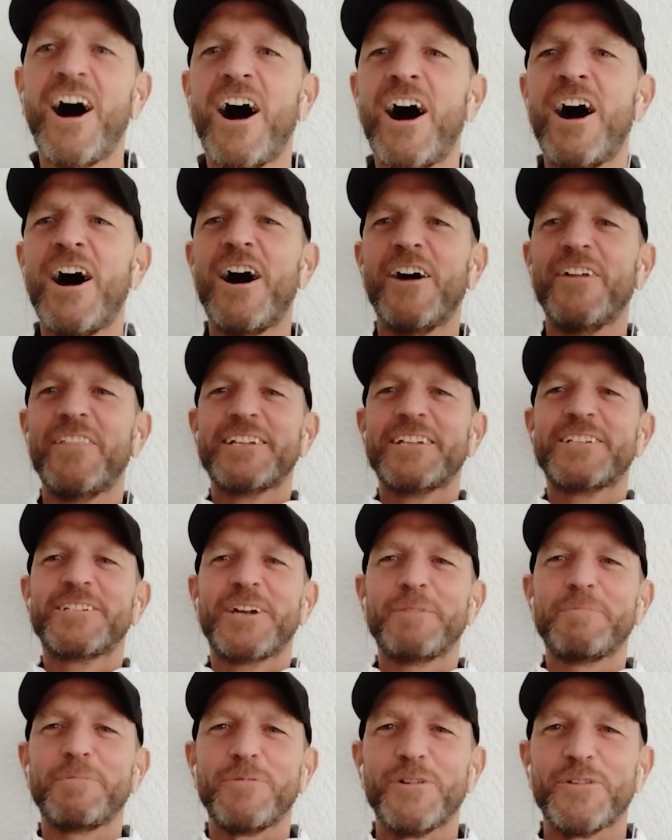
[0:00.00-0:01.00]
Oh, that's
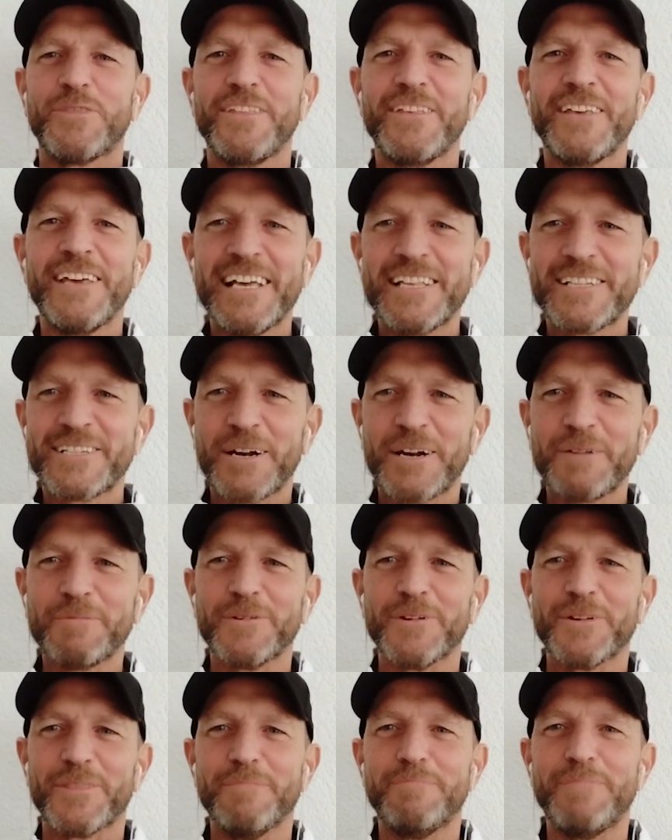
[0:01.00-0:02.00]
got to be worth. It's got to
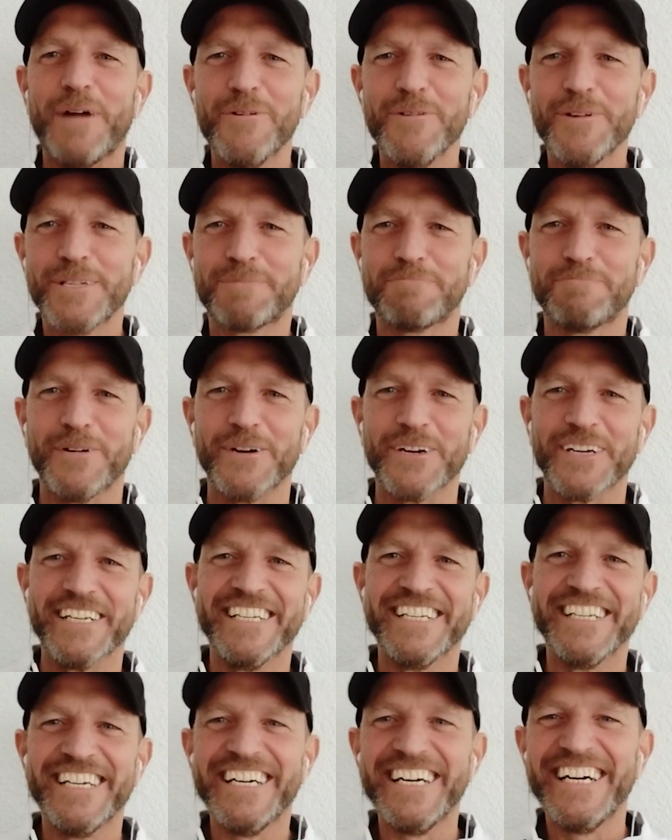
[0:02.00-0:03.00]
be worth a bonus
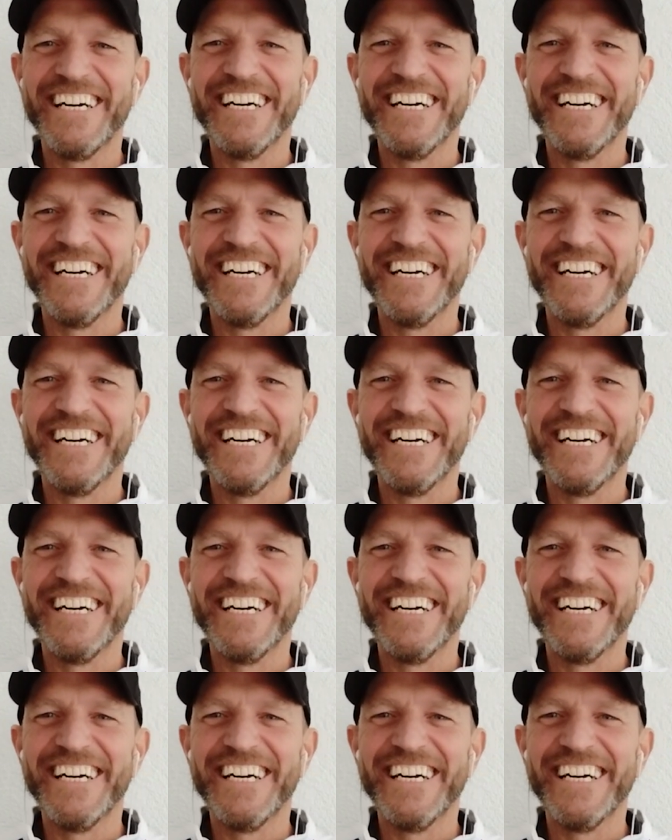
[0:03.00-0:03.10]
point.